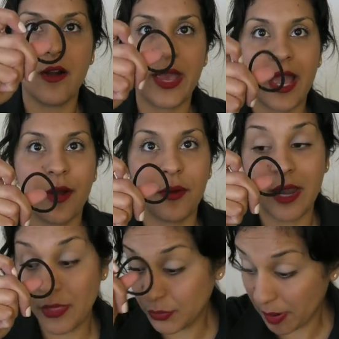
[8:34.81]
Okay,
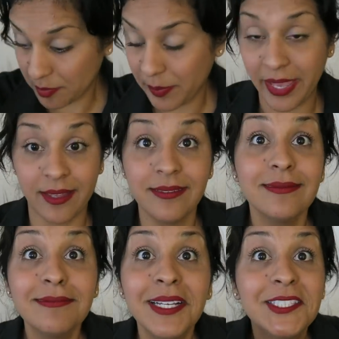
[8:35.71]
another rubber
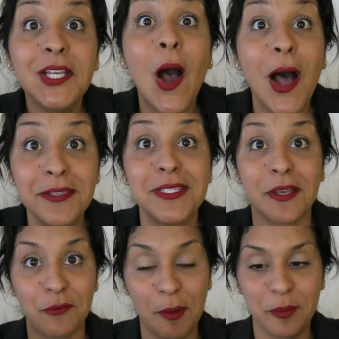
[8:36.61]
band.
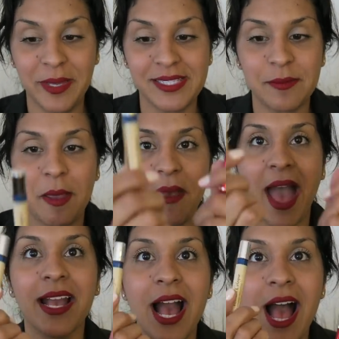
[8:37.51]
Tons of rubber bands in my
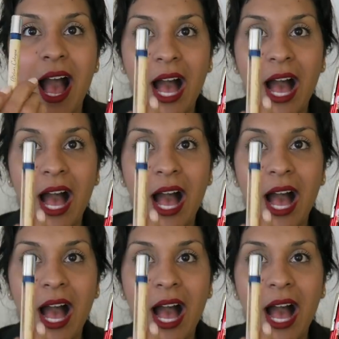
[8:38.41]
bag.